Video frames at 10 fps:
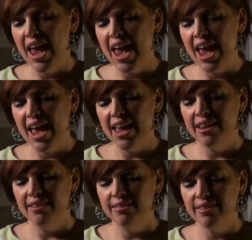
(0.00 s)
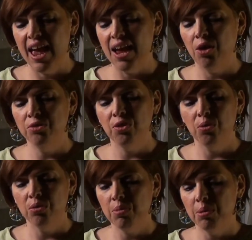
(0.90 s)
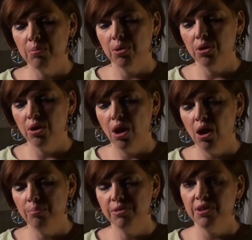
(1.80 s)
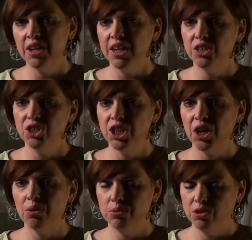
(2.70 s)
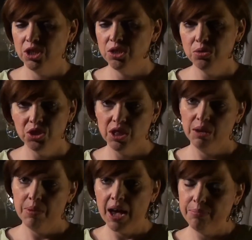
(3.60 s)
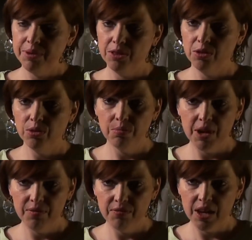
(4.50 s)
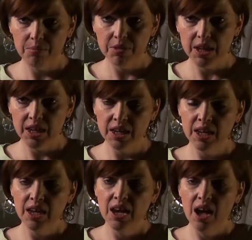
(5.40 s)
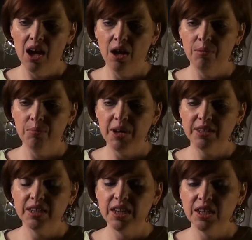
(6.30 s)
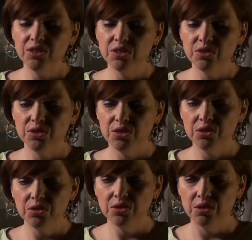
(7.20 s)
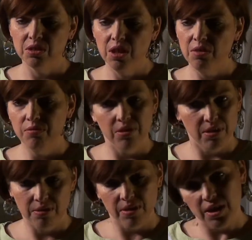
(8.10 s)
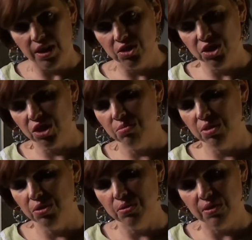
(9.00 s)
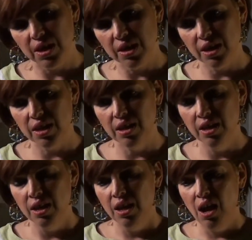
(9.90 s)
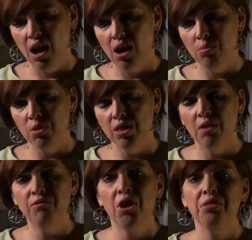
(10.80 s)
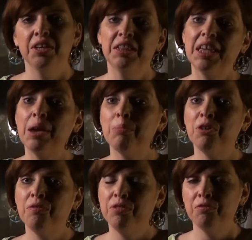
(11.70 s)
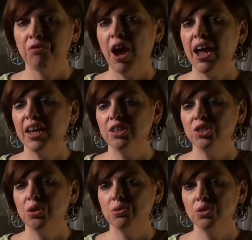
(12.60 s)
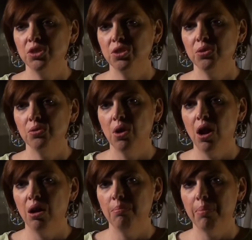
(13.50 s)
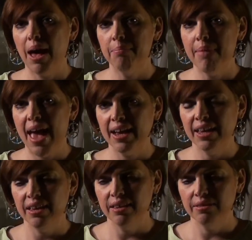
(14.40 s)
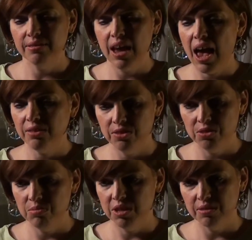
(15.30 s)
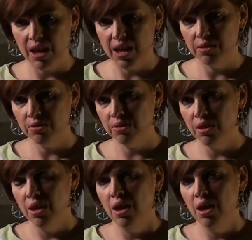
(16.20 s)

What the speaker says: And I also remember Sonny and Cher was hugely popular with my family. And my teenage sisters loved the Sonny and Cher music. And we loved all the glamour of the variety shows too. Bob Mackie's costume designs.